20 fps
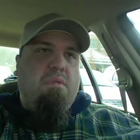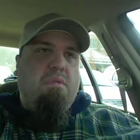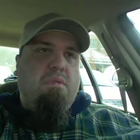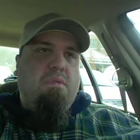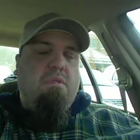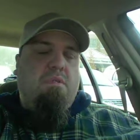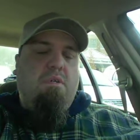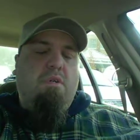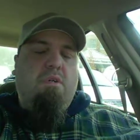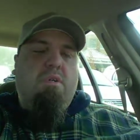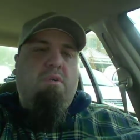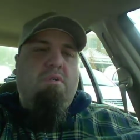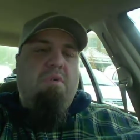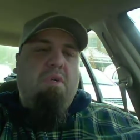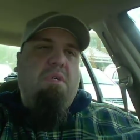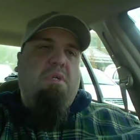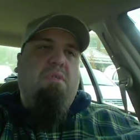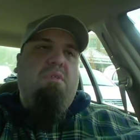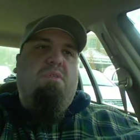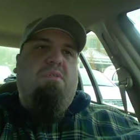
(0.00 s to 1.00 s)
so
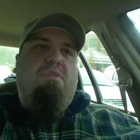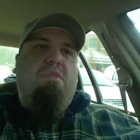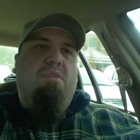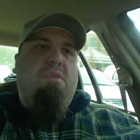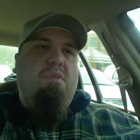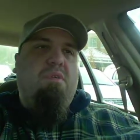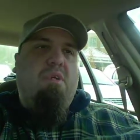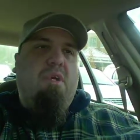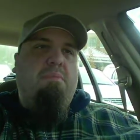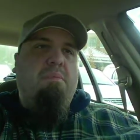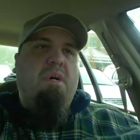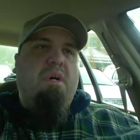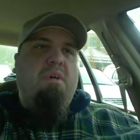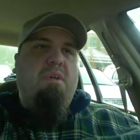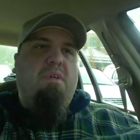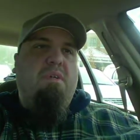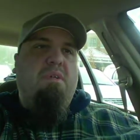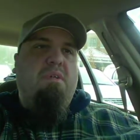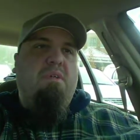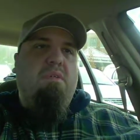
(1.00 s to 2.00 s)
uh, she'll come
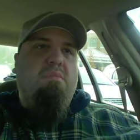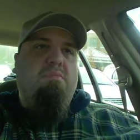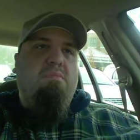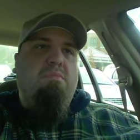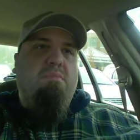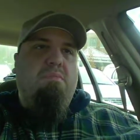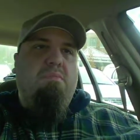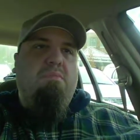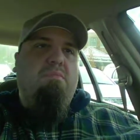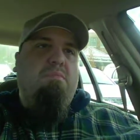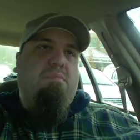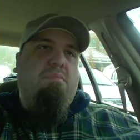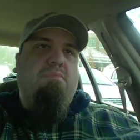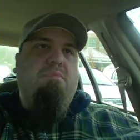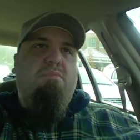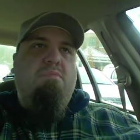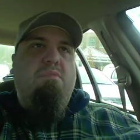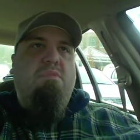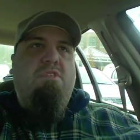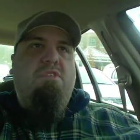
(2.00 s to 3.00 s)
out uh,
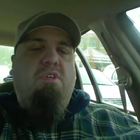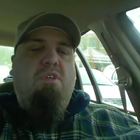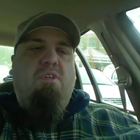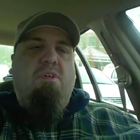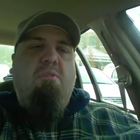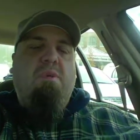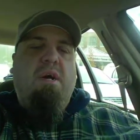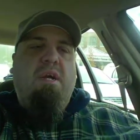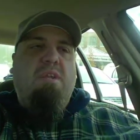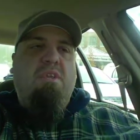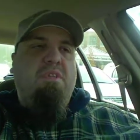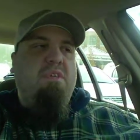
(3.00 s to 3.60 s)
she'll come out of